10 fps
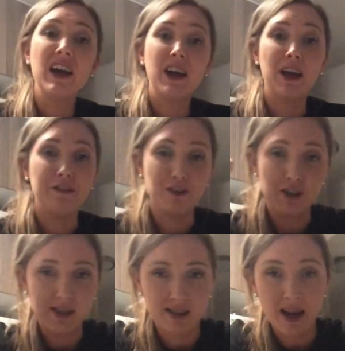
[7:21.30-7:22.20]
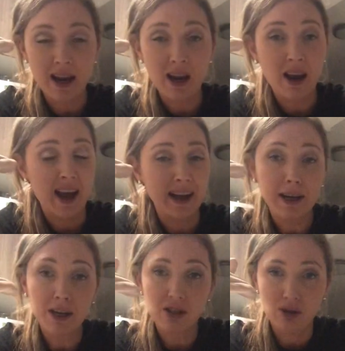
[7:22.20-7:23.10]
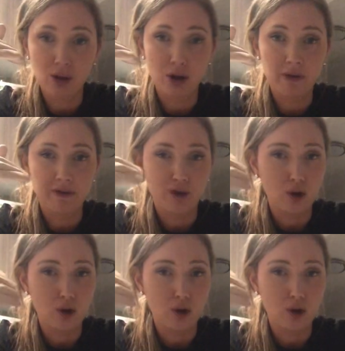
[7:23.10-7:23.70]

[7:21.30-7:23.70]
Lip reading: If you see any sort of